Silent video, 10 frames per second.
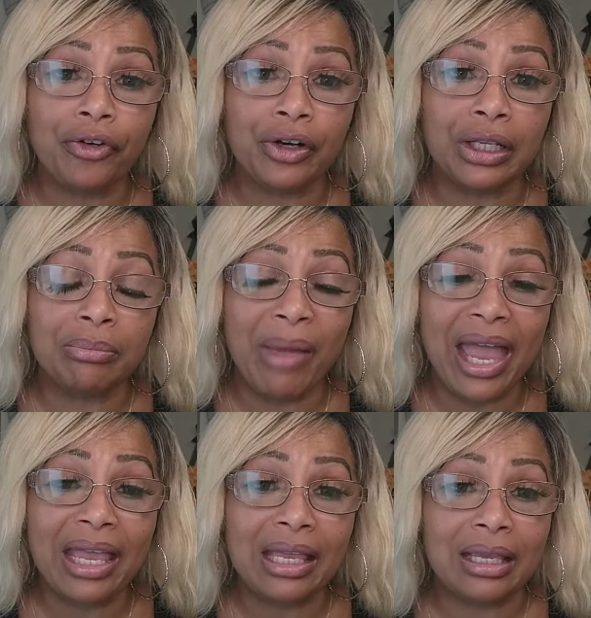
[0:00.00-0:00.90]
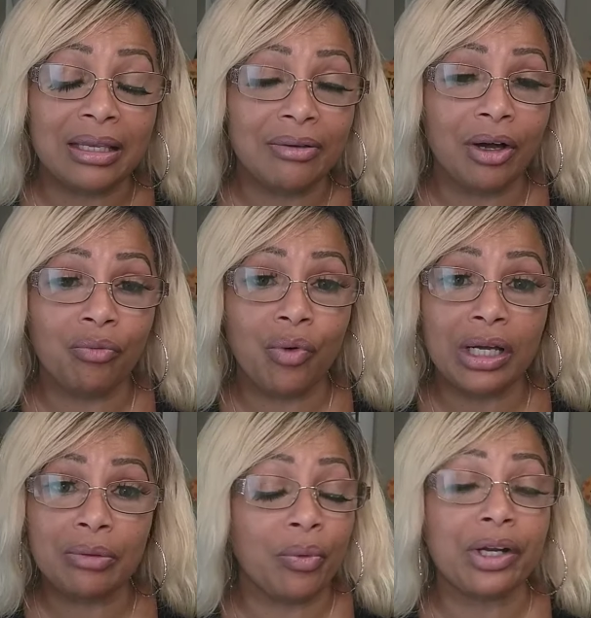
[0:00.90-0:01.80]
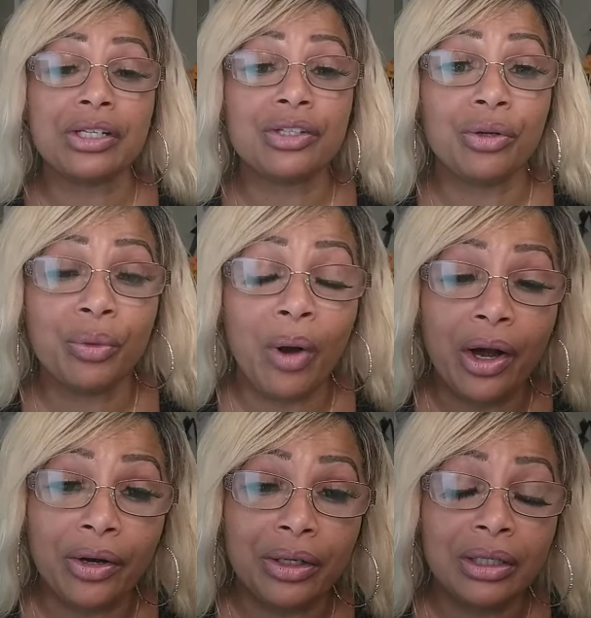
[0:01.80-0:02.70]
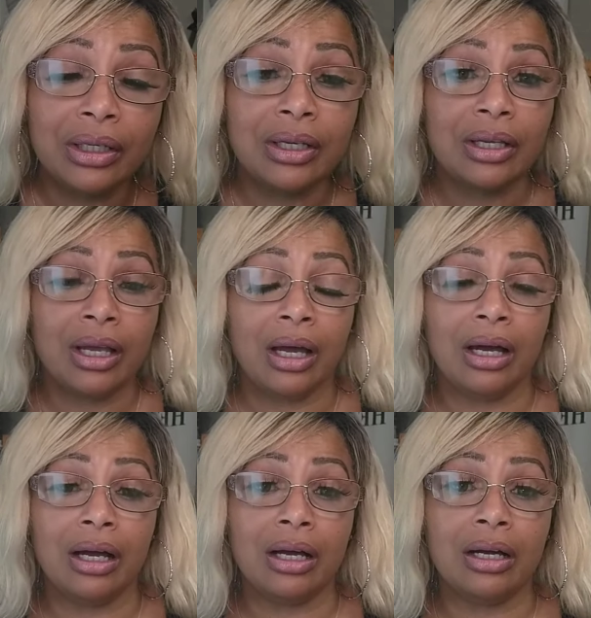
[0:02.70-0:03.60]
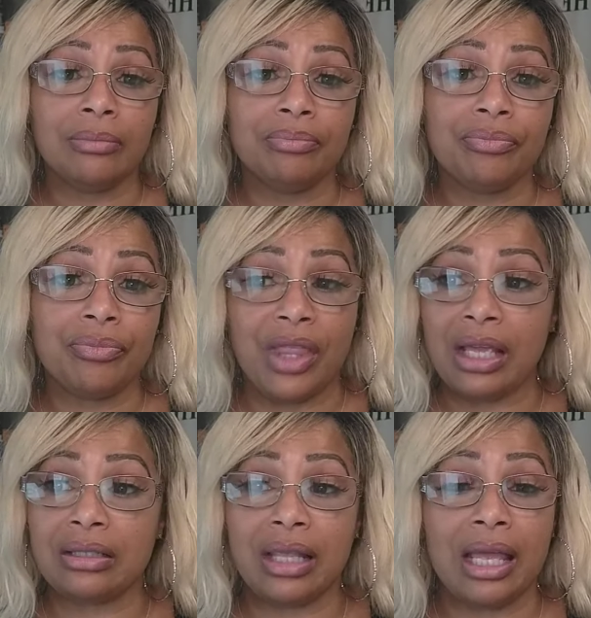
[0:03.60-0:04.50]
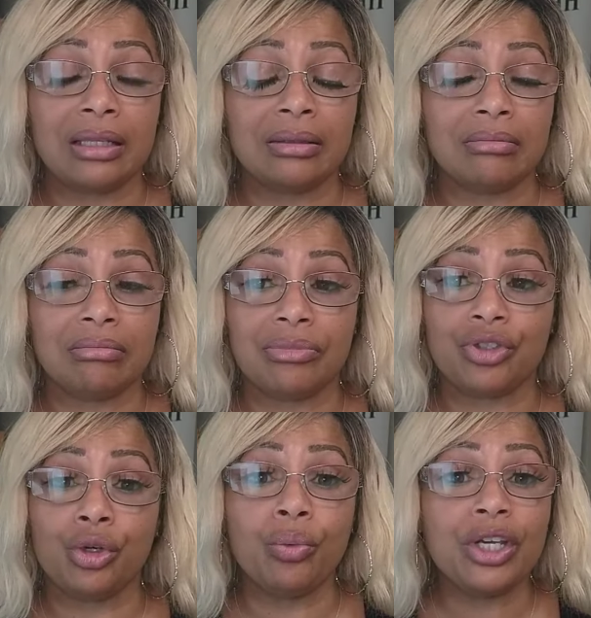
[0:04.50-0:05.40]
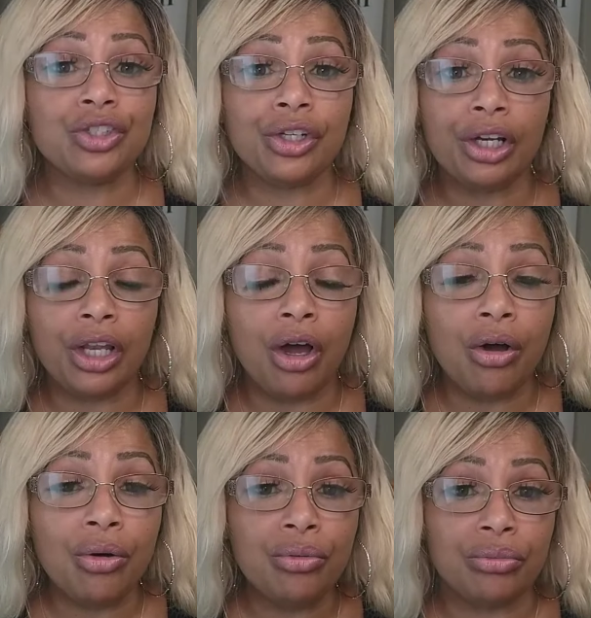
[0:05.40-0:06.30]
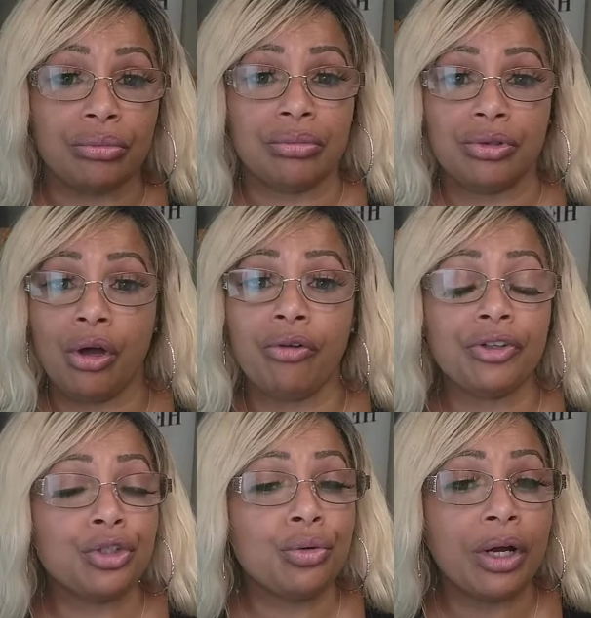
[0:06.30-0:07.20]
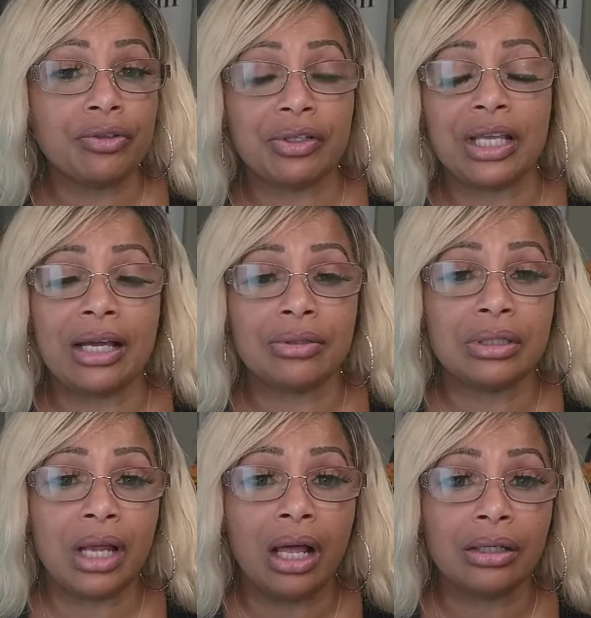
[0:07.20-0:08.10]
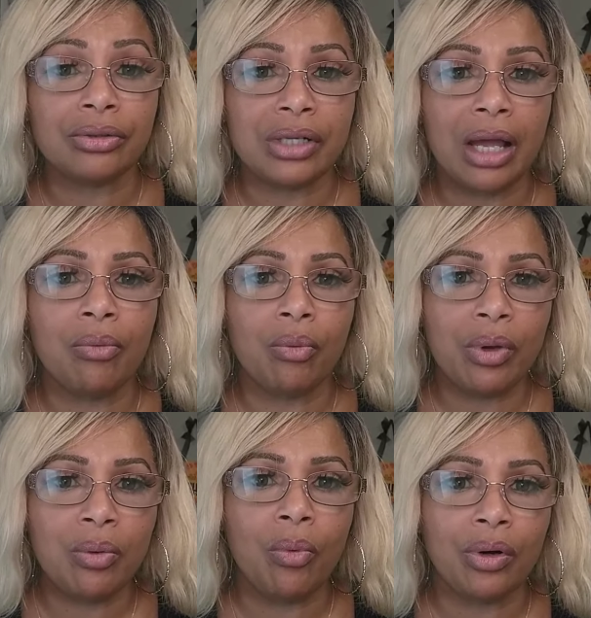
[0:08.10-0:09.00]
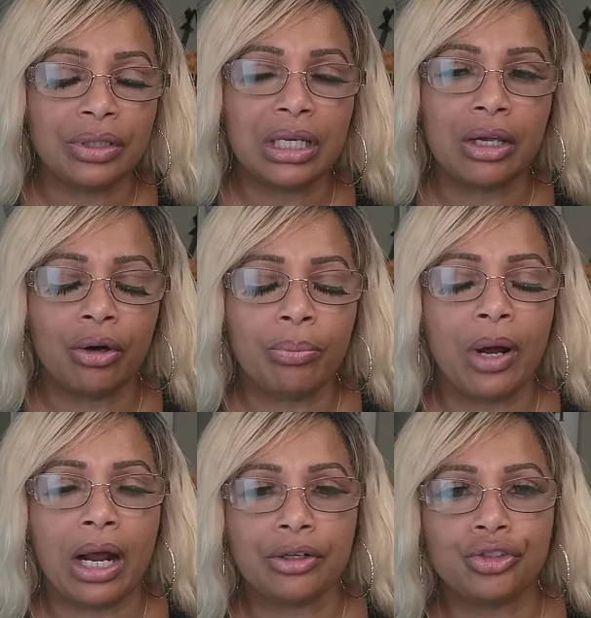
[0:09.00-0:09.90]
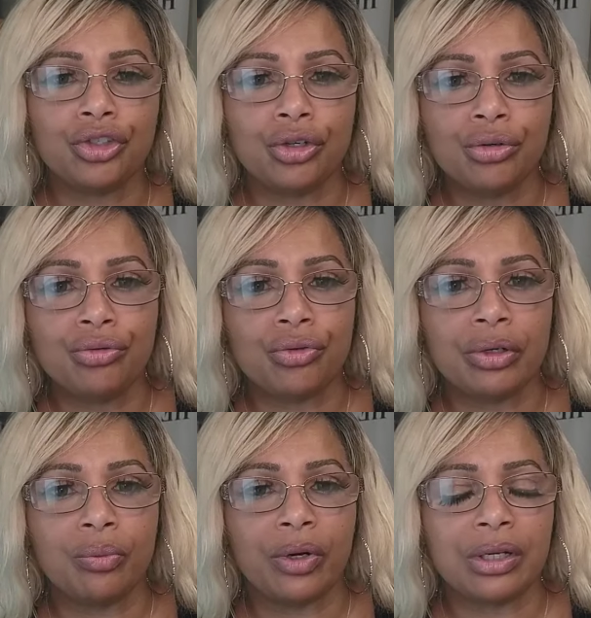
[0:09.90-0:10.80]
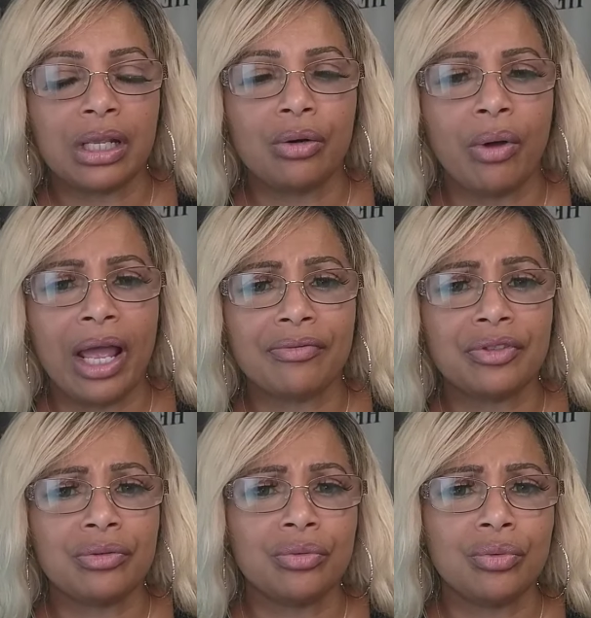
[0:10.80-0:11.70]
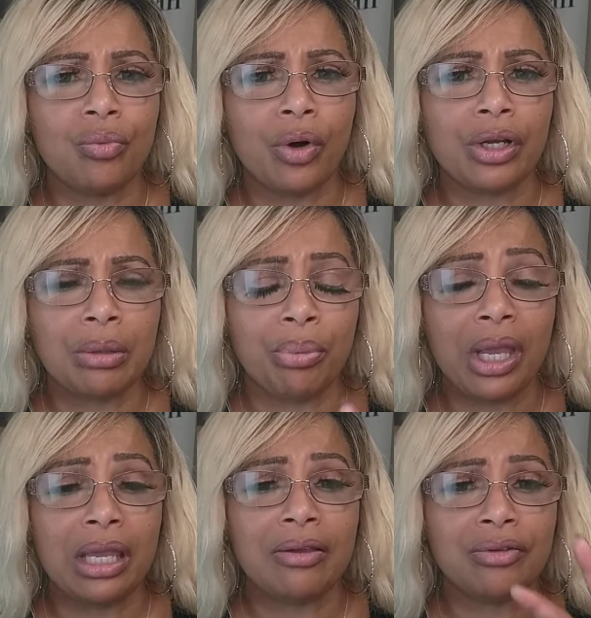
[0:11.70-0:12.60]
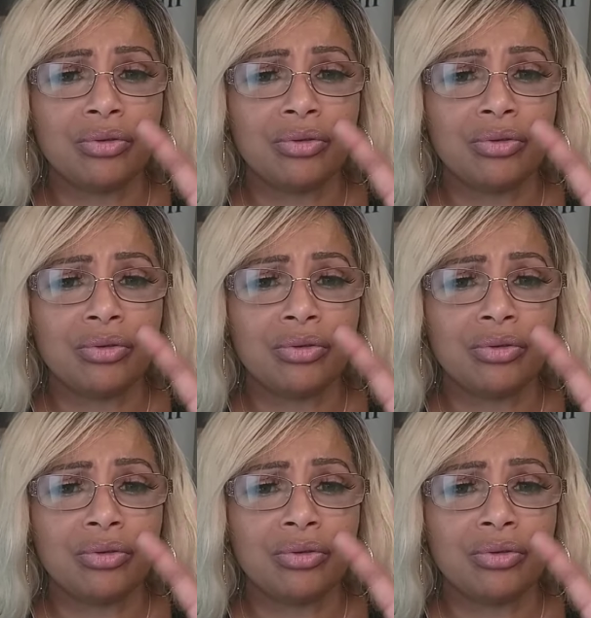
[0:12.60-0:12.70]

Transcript: in May of what where he's going to work um, that that tuition alone over two hundred thousand dollars. I we want to help our children where they don't have to work and pay,